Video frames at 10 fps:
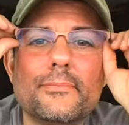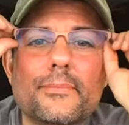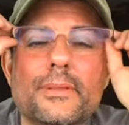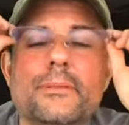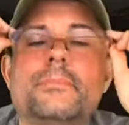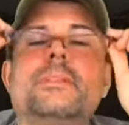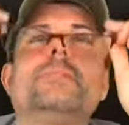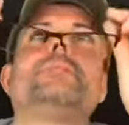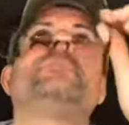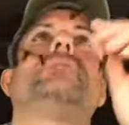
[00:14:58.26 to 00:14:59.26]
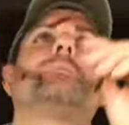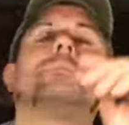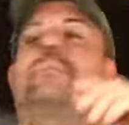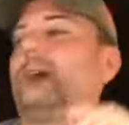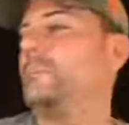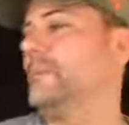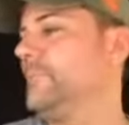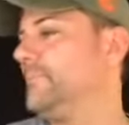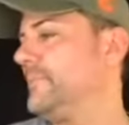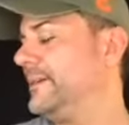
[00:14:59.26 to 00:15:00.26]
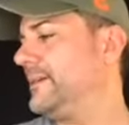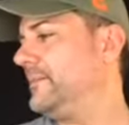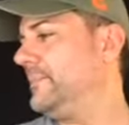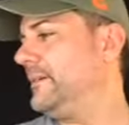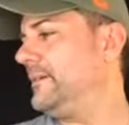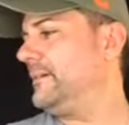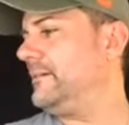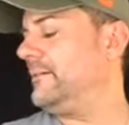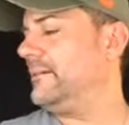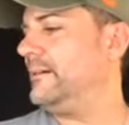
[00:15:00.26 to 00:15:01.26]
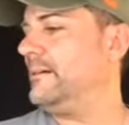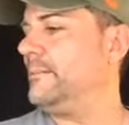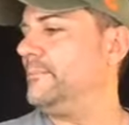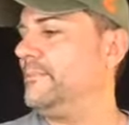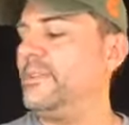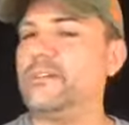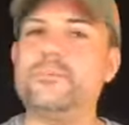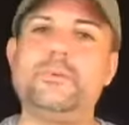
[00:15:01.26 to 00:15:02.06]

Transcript: Well, the minis, folks, they're coming. They're going to be here next